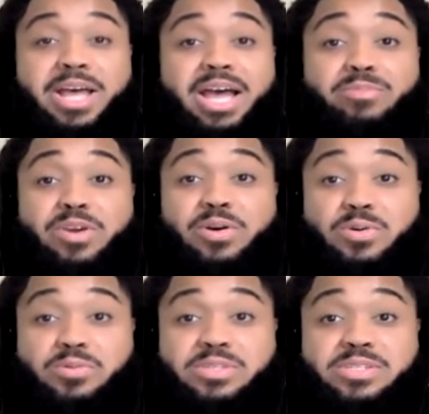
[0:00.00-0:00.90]
I'm your
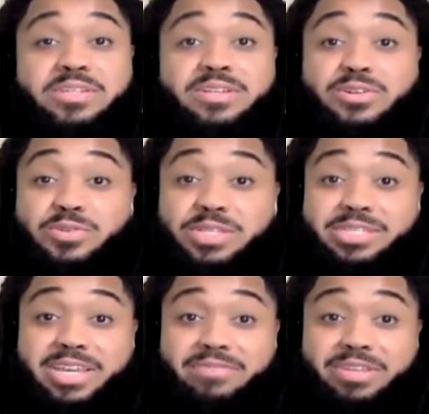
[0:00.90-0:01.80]
host, Cris
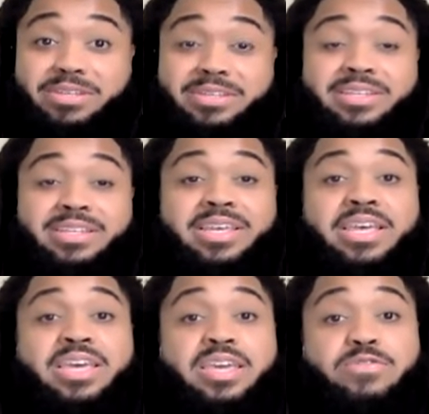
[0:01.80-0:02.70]
David.
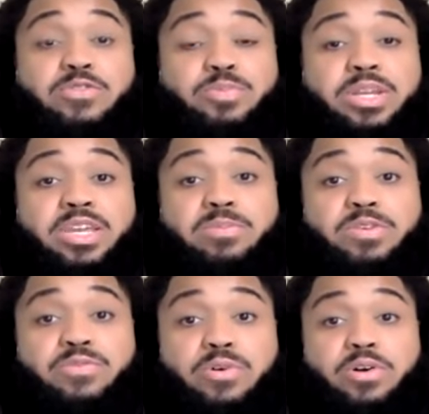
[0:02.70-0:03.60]
If you've been here
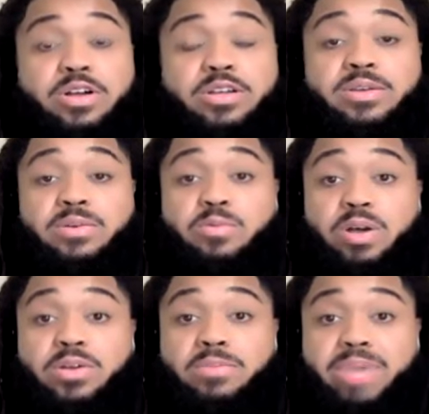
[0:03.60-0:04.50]
before,
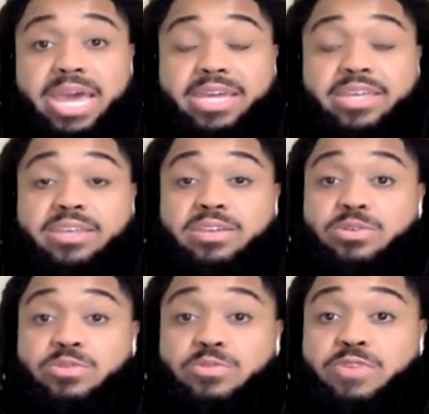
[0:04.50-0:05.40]
welcome back.
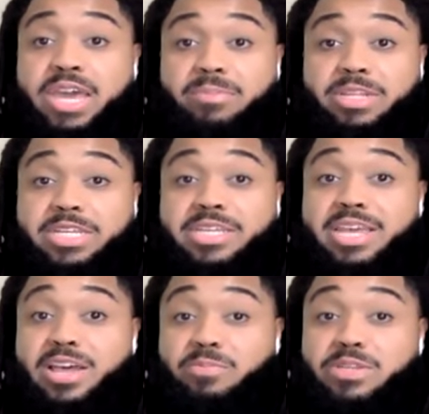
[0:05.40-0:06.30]
New family,
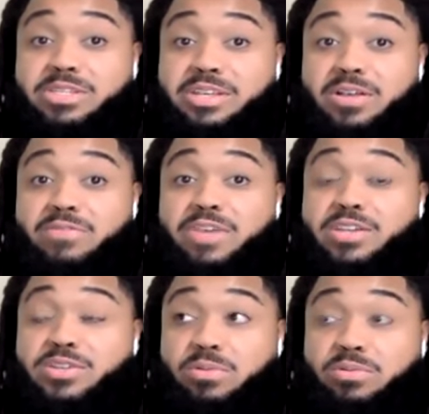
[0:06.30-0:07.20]
help yourself
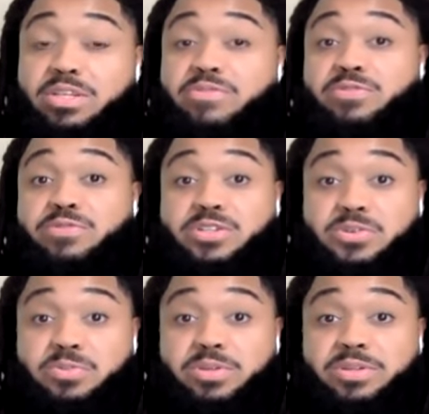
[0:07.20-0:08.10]
and don't leave the fridge
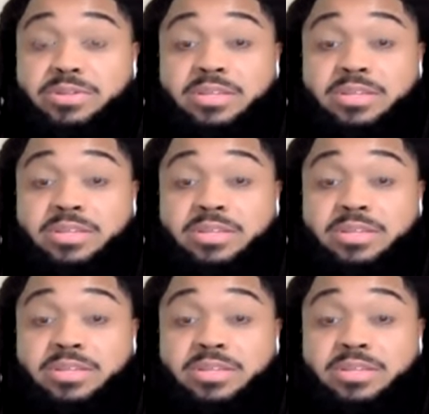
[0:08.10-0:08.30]
open.